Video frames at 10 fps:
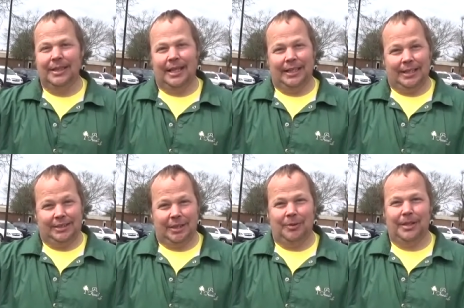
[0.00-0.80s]
and
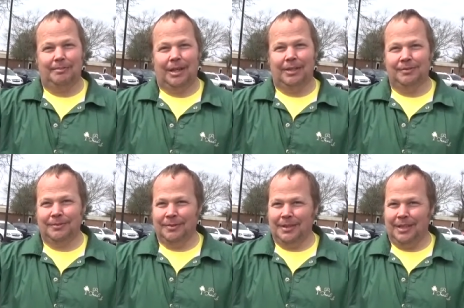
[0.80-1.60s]
just showing them off.
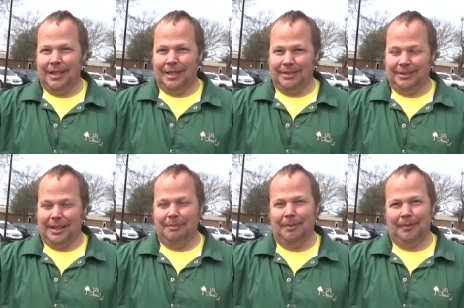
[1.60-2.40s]
Uh,
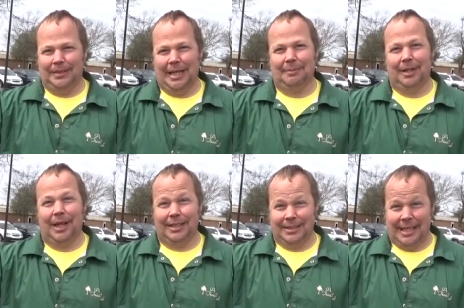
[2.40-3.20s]
some of us have a
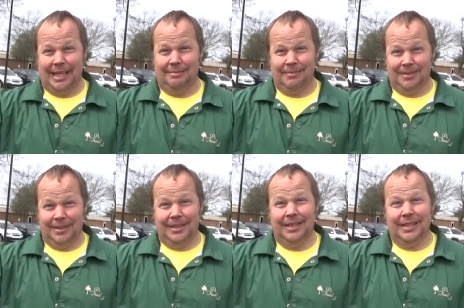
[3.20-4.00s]
lot of time
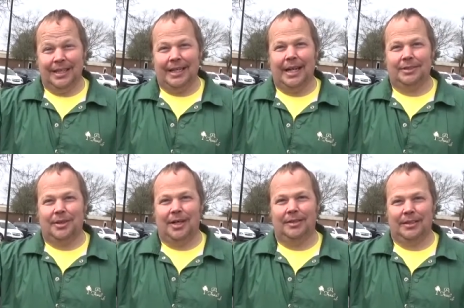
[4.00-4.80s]
in our
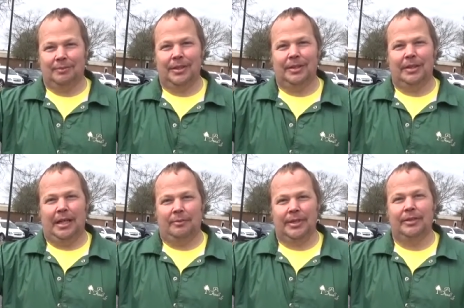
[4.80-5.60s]
tractors, and we
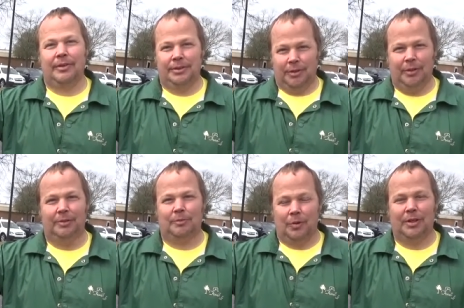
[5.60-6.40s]
and we do enjoy
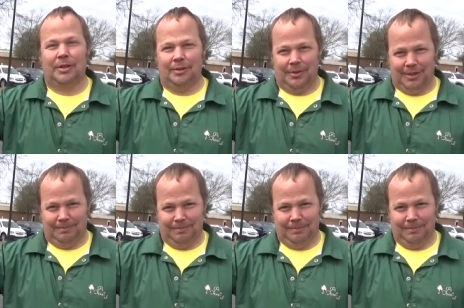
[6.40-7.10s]
working on them